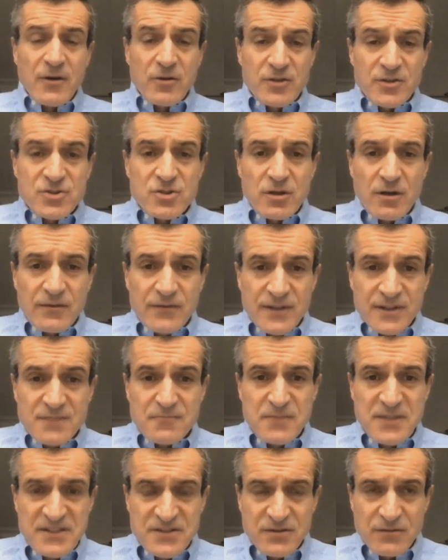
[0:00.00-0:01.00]
focus of this
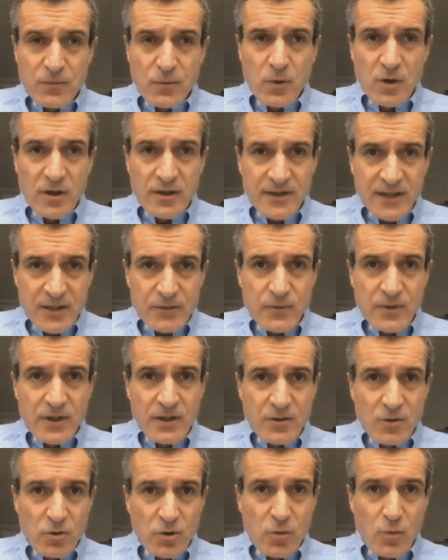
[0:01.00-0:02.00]
piece of work that we're
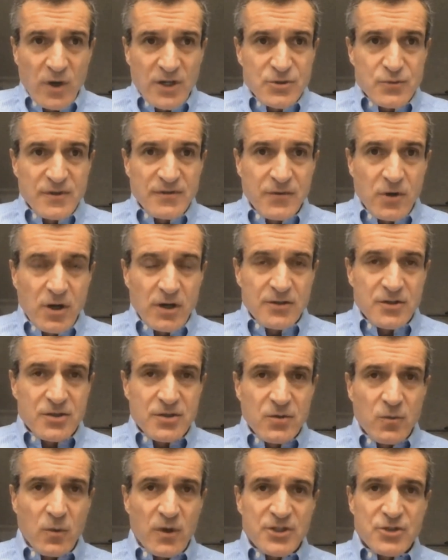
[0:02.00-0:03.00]
going to look once we've
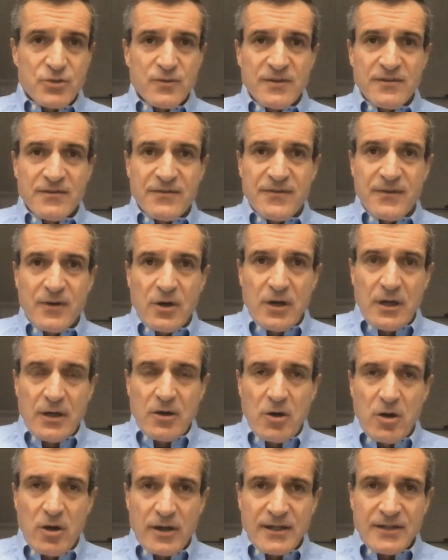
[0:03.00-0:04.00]

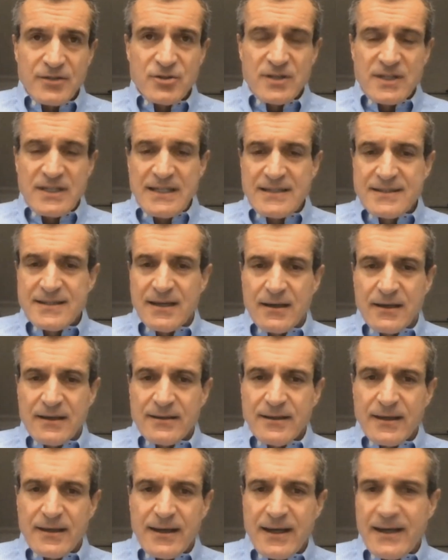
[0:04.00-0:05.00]
gone into detail
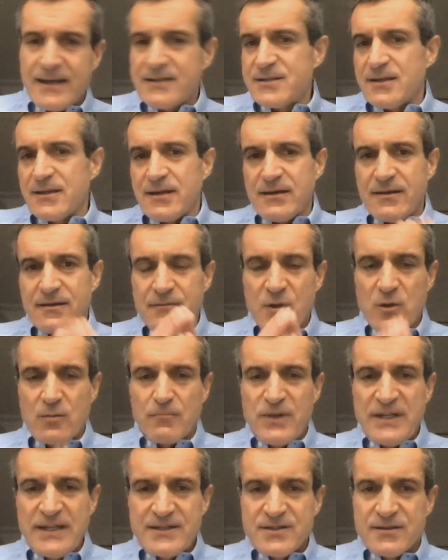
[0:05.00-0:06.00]
in the data,
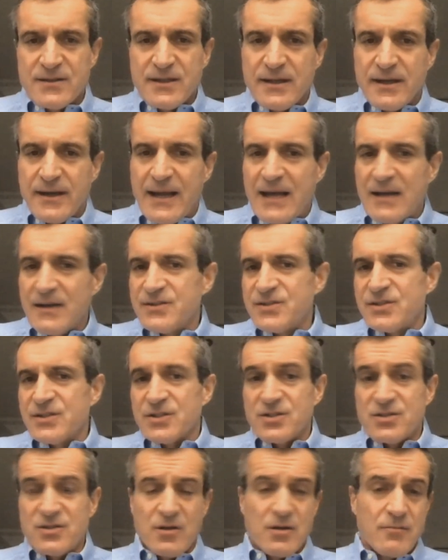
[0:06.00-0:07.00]
completed the
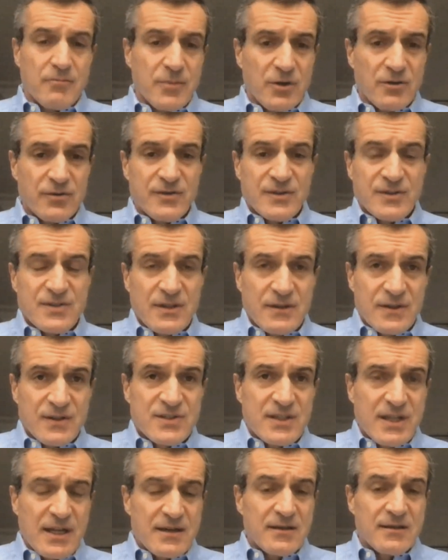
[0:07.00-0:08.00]
analysis on both the
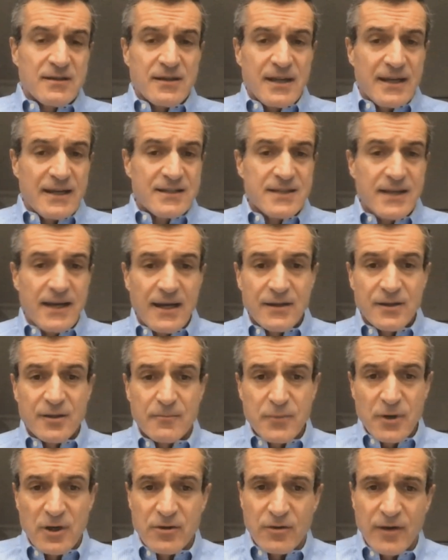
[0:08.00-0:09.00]
study, the data, and
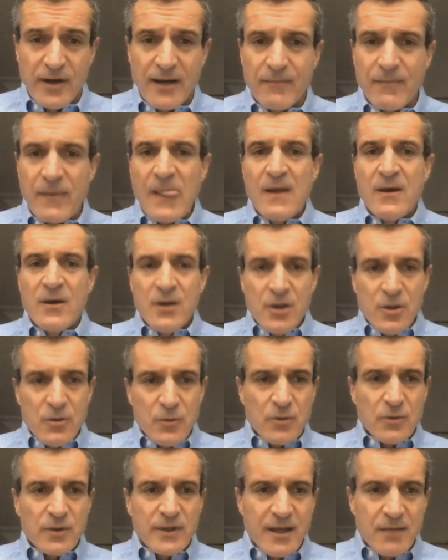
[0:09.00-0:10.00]
the program.
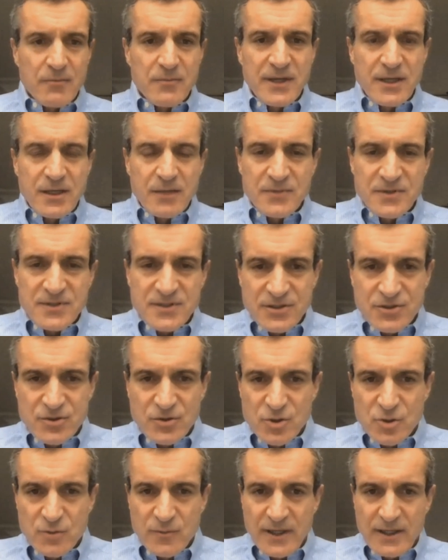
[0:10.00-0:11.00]
We will then be in a
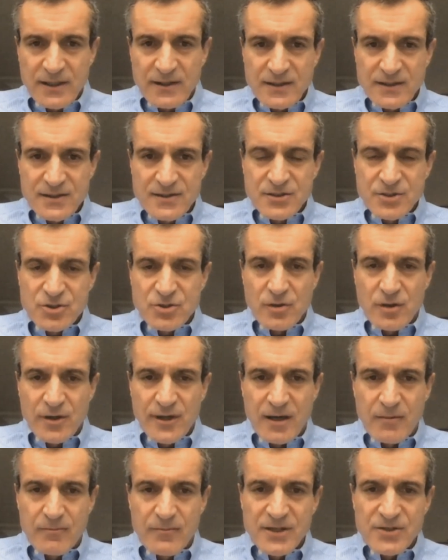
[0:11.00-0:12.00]
position to make a decision
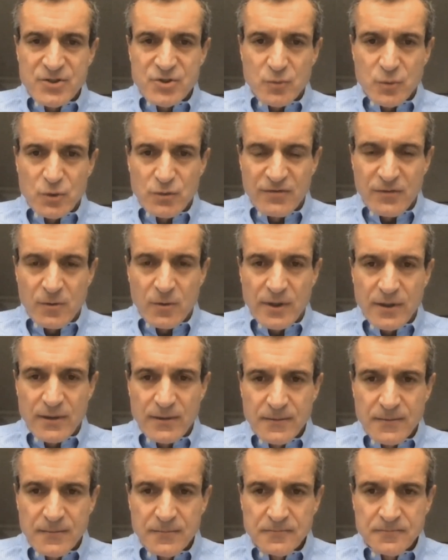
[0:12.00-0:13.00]
on how best to move forward.